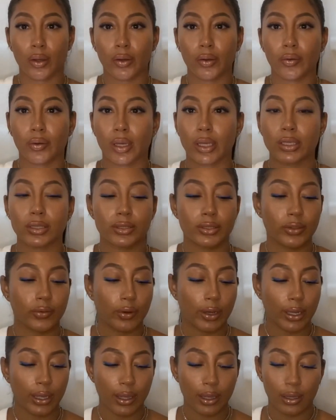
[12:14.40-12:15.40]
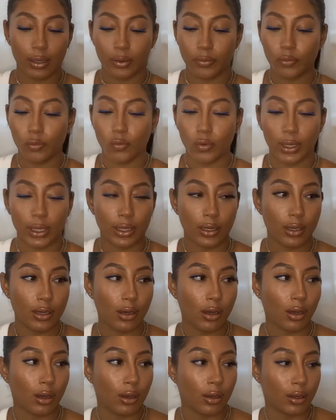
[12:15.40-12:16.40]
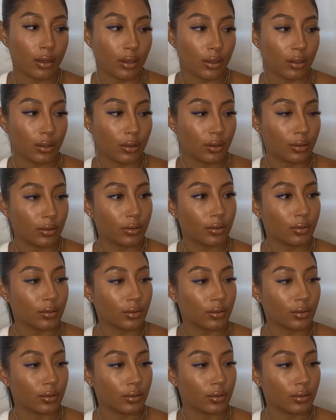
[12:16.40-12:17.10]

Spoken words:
Okay, so I am waiting on